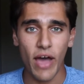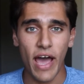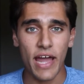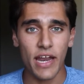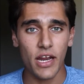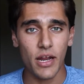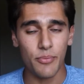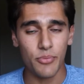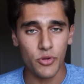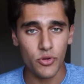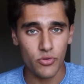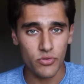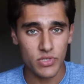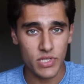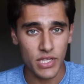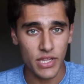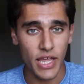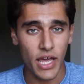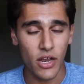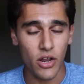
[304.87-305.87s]
I ended up
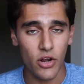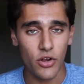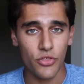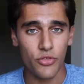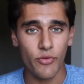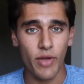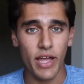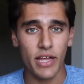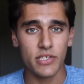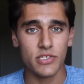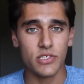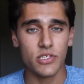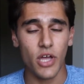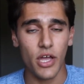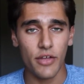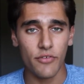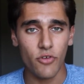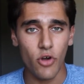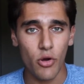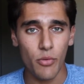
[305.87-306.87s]
using that Arthrex
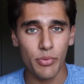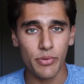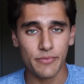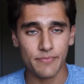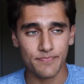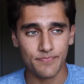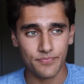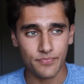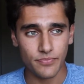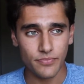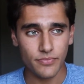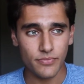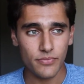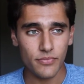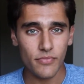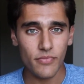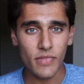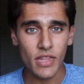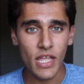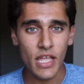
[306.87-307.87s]
tightrope,
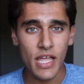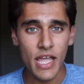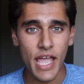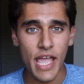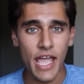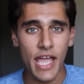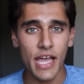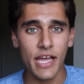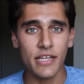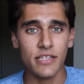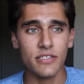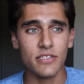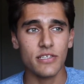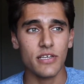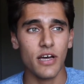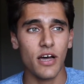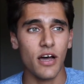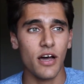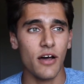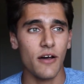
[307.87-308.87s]
and
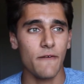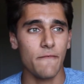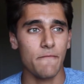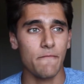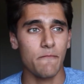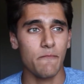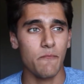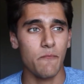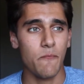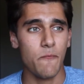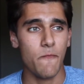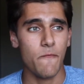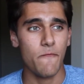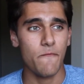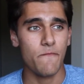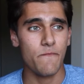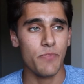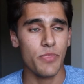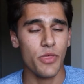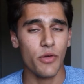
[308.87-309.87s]

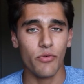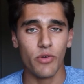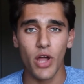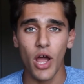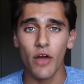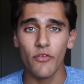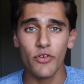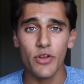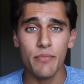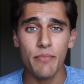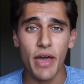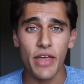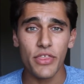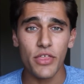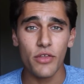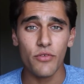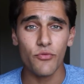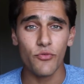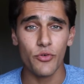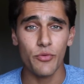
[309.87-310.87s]
the recovery
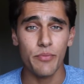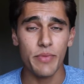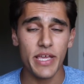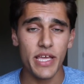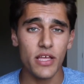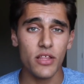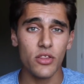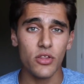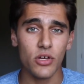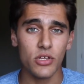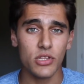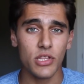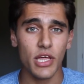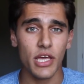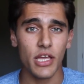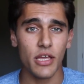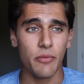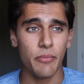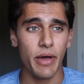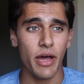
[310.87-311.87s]
method for me looked
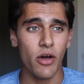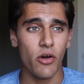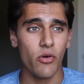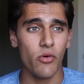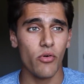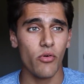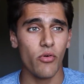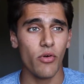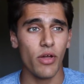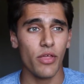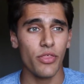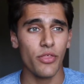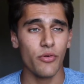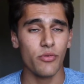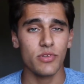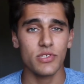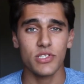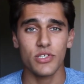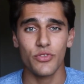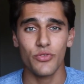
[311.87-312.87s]
like there
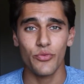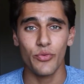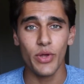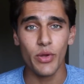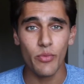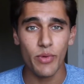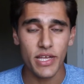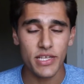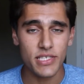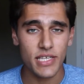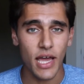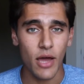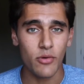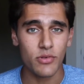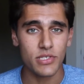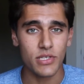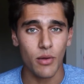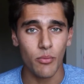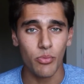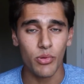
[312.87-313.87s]
was 3 weeks I
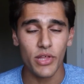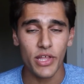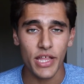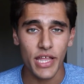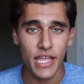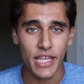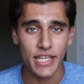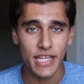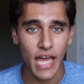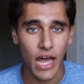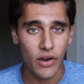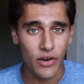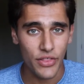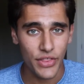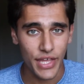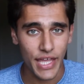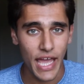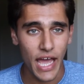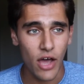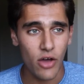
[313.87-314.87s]
was completely down
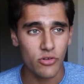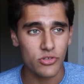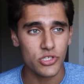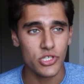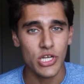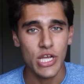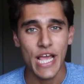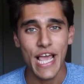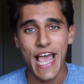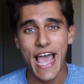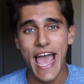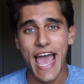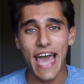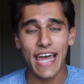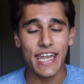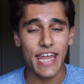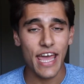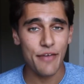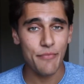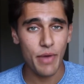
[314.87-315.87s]
on the couch,
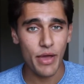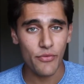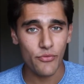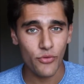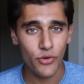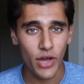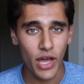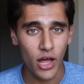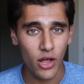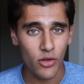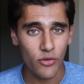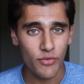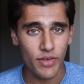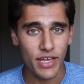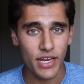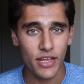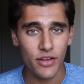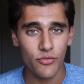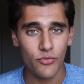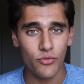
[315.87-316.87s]
had to have my foot
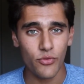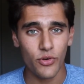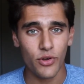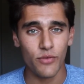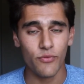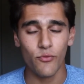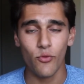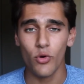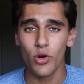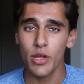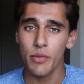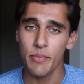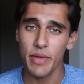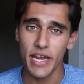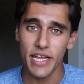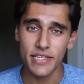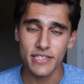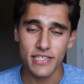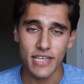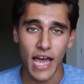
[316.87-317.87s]
elevated for 40
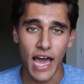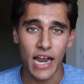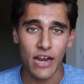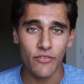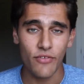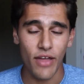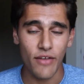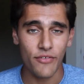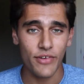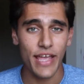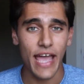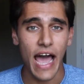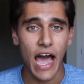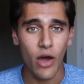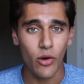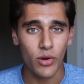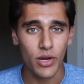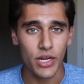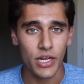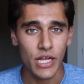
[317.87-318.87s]
minutes out of every
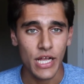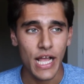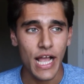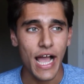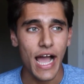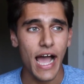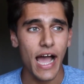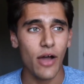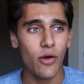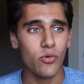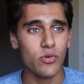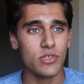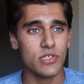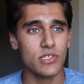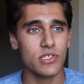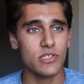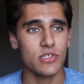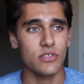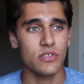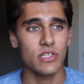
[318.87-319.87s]
hour. I
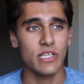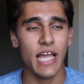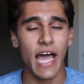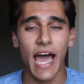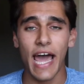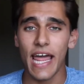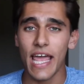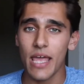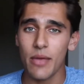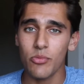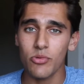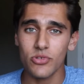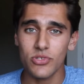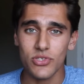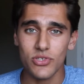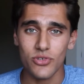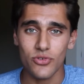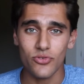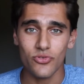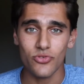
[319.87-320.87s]
was not able
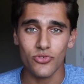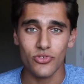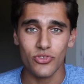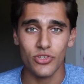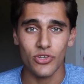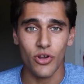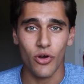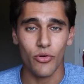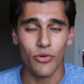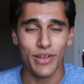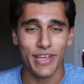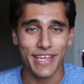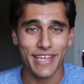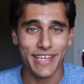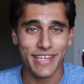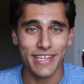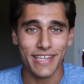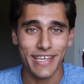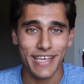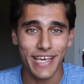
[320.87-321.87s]
to,
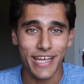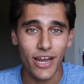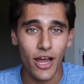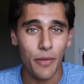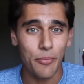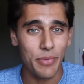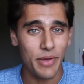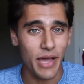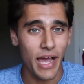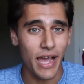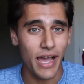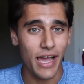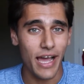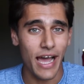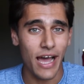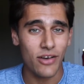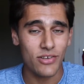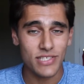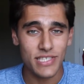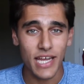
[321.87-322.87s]
get up
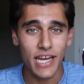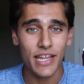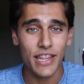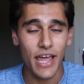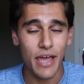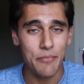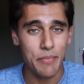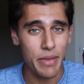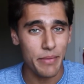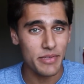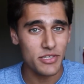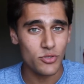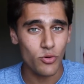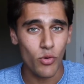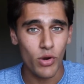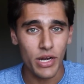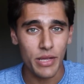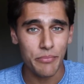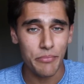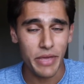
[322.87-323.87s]
outside of that maybe
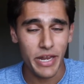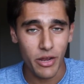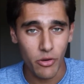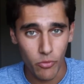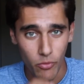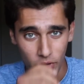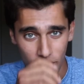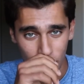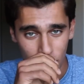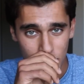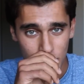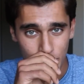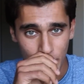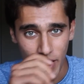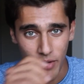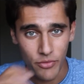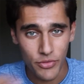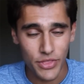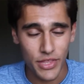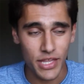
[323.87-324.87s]
20-minute window
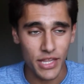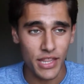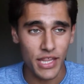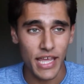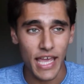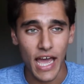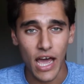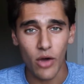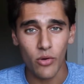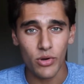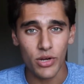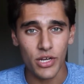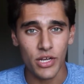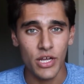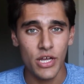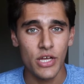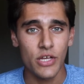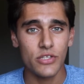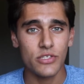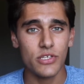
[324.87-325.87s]
span within the
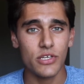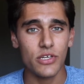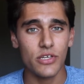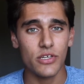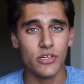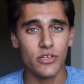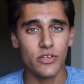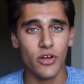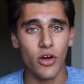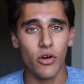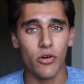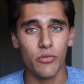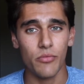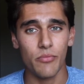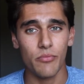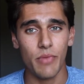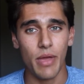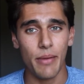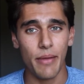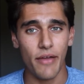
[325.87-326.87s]
hour to,
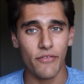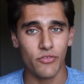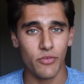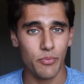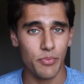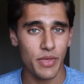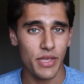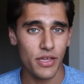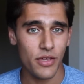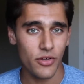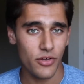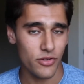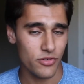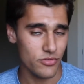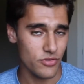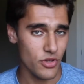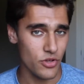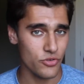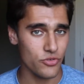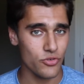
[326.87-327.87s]
maybe have to pee or
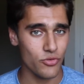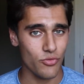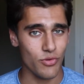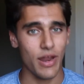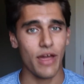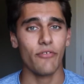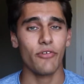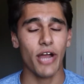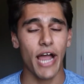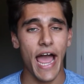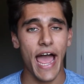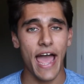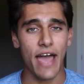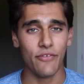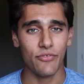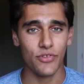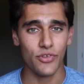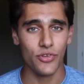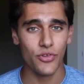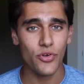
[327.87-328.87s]
do whatever I
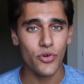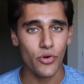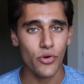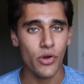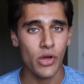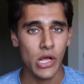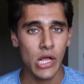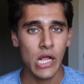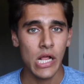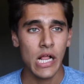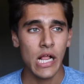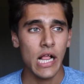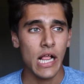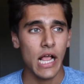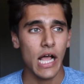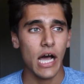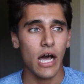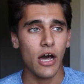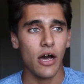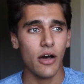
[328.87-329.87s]
have to do.
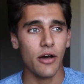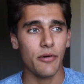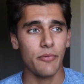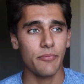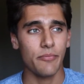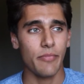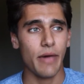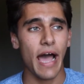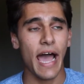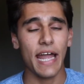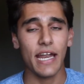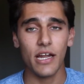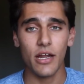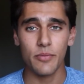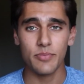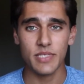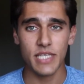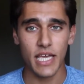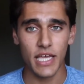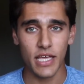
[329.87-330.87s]
I ended
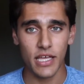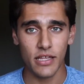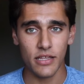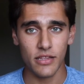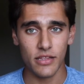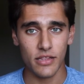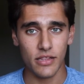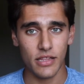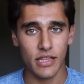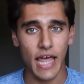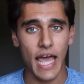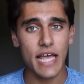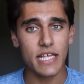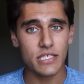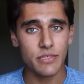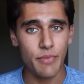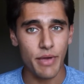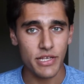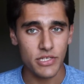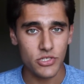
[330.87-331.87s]
up taking that
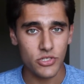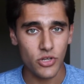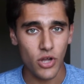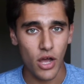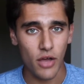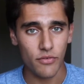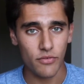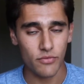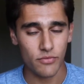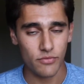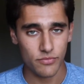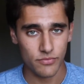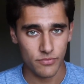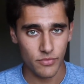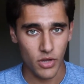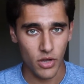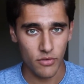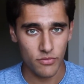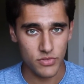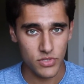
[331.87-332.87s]
semester off
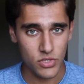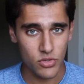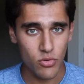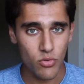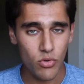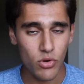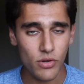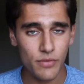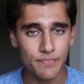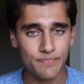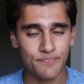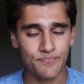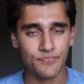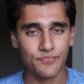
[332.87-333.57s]
of school